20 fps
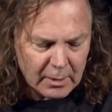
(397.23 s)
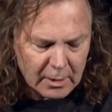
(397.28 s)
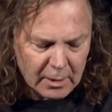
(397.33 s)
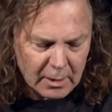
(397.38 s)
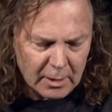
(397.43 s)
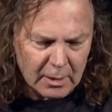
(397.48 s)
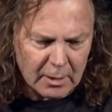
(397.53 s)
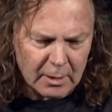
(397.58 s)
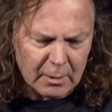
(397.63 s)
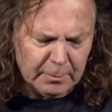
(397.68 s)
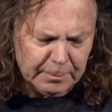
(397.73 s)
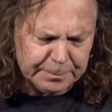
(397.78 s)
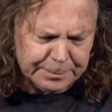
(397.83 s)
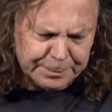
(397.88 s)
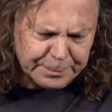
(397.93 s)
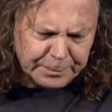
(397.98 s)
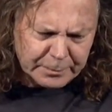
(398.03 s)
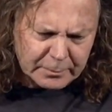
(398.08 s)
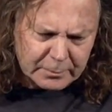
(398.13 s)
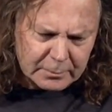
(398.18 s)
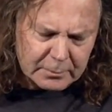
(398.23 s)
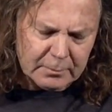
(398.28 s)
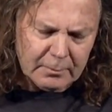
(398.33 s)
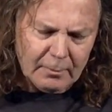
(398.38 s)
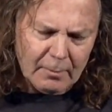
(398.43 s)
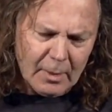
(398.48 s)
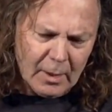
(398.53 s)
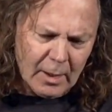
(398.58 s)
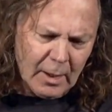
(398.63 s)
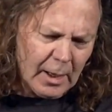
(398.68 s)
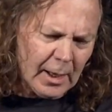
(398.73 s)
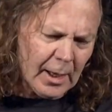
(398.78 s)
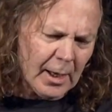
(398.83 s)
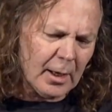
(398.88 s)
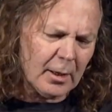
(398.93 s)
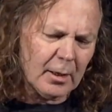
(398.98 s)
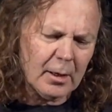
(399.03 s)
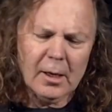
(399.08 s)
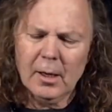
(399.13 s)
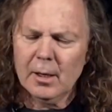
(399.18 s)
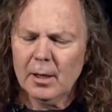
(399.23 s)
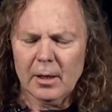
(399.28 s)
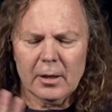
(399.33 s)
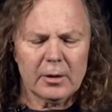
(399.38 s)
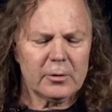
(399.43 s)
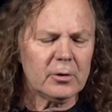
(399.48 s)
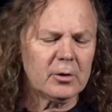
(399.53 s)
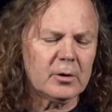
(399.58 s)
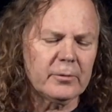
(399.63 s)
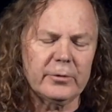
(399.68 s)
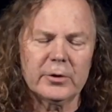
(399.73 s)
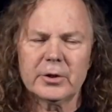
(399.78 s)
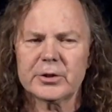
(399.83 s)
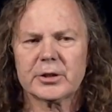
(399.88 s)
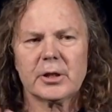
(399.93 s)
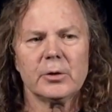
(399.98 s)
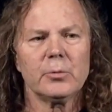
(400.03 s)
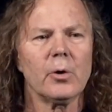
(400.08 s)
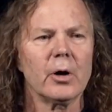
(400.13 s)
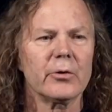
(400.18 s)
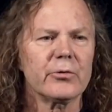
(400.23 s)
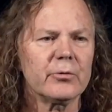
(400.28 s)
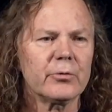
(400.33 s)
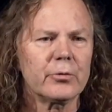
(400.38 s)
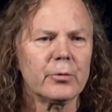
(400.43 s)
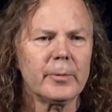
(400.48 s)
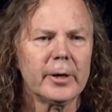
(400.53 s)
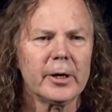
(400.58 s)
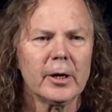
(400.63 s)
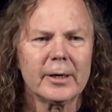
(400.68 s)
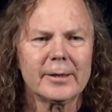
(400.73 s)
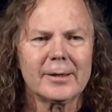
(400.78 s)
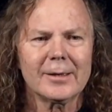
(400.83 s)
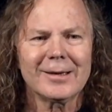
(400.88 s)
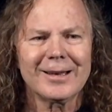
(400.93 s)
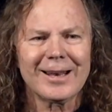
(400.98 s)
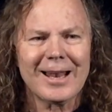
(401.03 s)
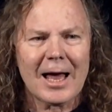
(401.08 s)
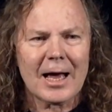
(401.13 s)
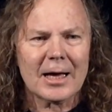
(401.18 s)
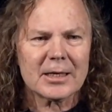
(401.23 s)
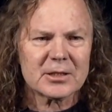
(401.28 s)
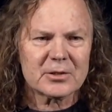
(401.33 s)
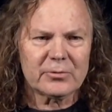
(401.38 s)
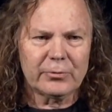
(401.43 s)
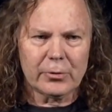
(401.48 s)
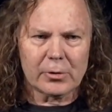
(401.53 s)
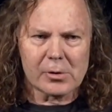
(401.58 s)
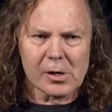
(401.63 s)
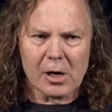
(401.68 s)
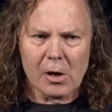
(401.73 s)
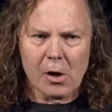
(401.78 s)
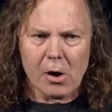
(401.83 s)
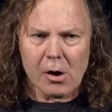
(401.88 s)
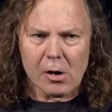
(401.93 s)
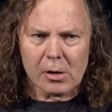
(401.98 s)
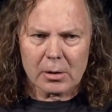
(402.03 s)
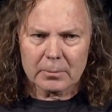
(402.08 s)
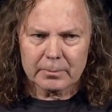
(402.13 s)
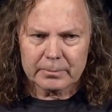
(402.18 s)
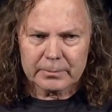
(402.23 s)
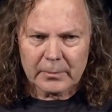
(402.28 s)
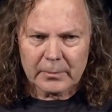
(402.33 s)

And university wasn't for me, I didn't last very long.